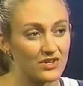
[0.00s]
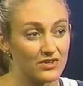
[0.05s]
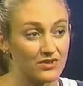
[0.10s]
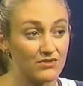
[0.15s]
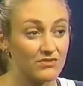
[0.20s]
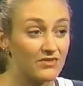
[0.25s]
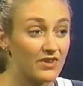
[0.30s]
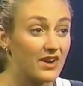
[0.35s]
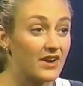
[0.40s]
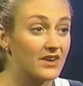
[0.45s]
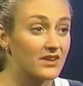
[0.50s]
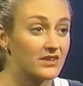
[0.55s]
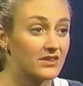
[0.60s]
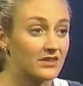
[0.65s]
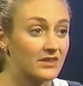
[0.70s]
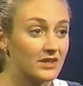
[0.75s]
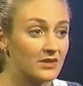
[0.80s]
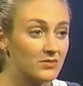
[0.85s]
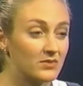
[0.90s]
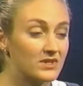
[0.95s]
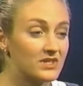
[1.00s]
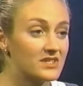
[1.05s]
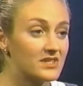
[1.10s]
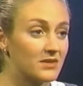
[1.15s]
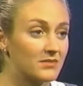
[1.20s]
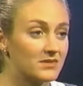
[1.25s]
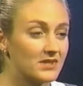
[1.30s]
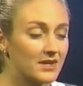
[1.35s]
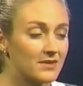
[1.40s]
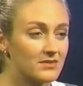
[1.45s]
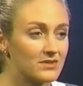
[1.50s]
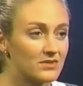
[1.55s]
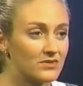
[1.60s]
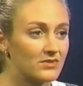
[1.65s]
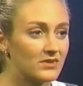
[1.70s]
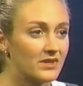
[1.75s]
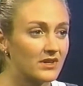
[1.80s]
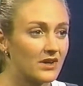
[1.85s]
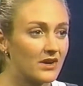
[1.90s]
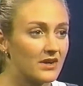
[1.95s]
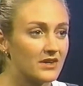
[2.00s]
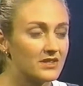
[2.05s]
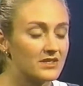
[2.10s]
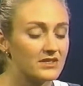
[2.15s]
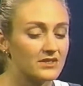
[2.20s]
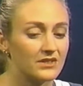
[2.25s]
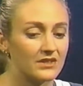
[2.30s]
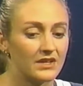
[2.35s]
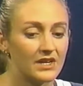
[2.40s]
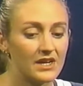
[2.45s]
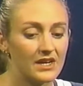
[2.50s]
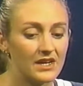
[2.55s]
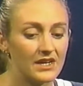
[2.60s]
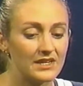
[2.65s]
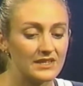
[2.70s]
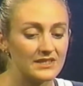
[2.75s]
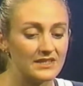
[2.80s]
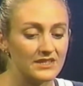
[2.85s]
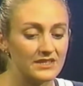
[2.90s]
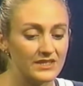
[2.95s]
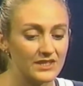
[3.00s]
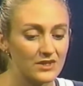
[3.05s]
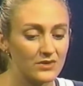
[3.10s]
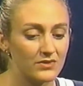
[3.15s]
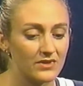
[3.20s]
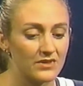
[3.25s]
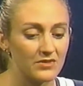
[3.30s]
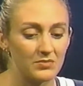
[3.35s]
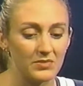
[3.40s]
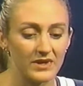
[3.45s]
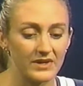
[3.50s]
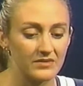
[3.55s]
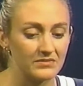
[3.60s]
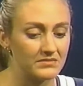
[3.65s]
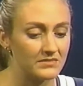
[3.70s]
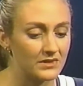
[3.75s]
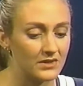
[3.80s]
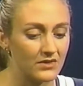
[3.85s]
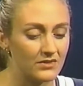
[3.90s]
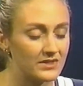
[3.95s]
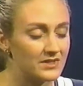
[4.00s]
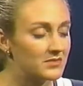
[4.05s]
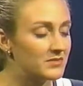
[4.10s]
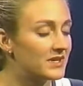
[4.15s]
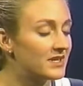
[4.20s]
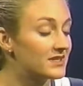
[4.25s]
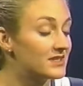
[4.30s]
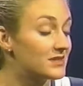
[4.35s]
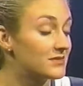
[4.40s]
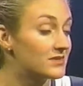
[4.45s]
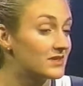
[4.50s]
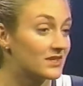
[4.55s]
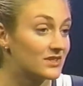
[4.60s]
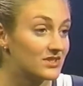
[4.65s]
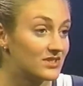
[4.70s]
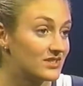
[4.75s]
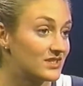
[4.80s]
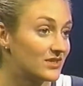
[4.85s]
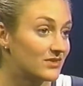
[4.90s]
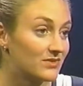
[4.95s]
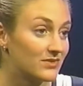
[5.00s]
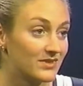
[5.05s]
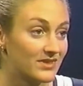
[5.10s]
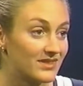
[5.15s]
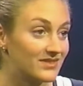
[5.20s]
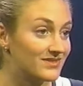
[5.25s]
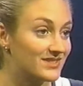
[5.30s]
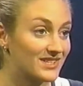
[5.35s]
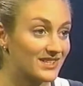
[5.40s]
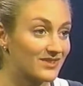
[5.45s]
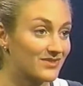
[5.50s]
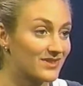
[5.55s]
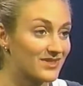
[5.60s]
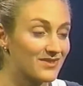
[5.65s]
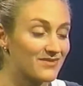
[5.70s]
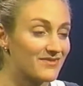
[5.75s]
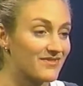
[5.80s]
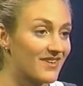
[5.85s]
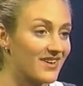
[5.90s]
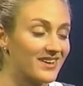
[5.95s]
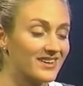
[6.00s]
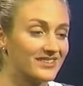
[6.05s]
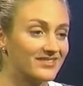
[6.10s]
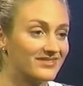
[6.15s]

on you very young, and which sometimes are really hard to deal with. But, you know, to me it seems like she's dealing with them fine.